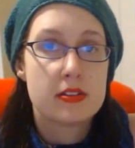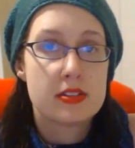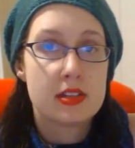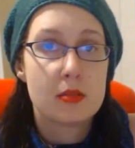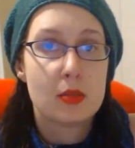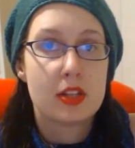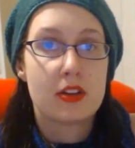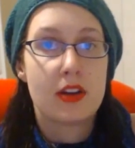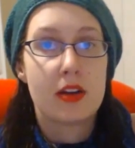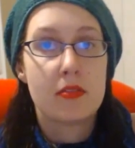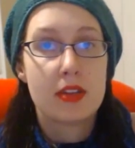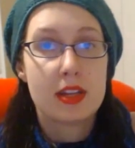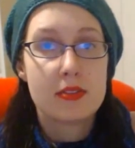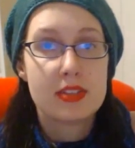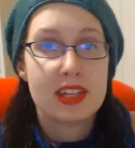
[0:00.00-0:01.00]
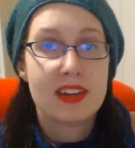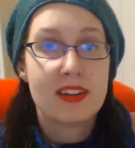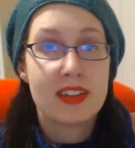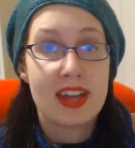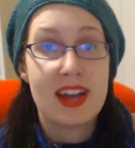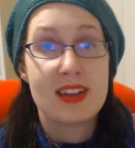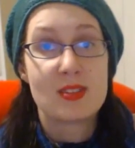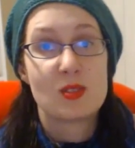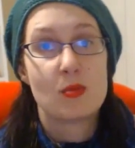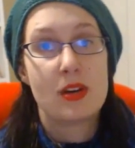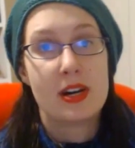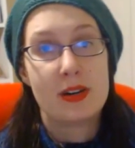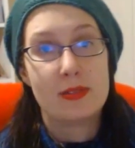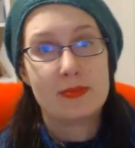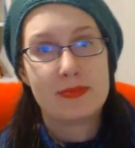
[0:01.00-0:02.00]
similar, I would love to hear that as
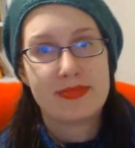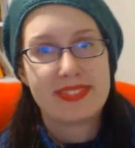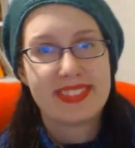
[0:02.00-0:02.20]
well.